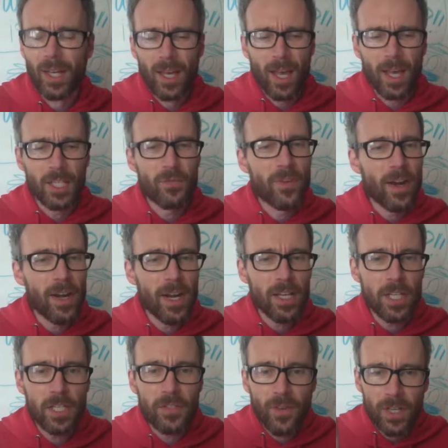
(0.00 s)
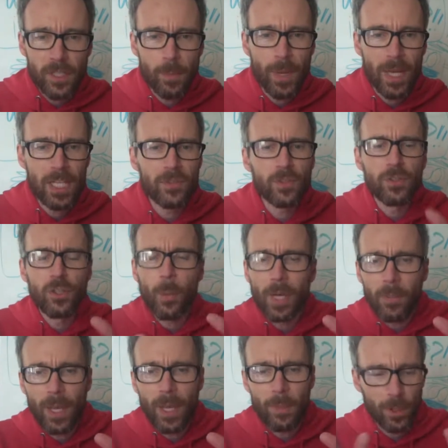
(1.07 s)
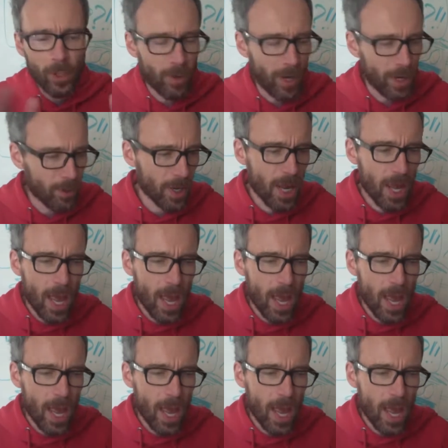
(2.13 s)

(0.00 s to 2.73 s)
It's very nice. It's nice and peaceful. Not many people around.